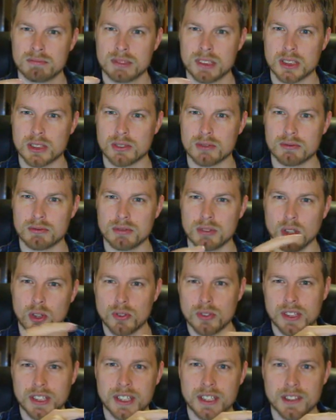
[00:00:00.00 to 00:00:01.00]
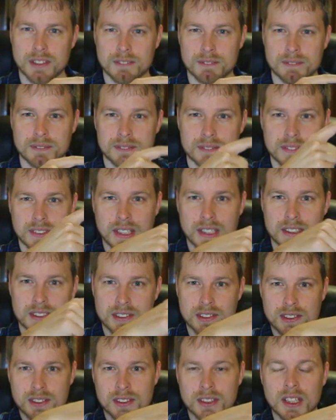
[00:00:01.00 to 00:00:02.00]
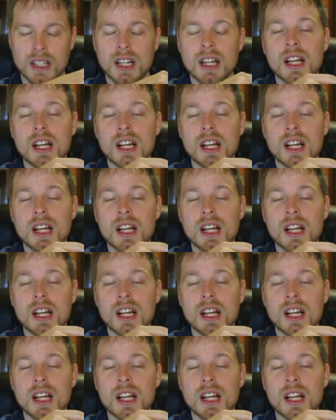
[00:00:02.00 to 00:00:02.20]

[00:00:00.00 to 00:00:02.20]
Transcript: this over here, yes.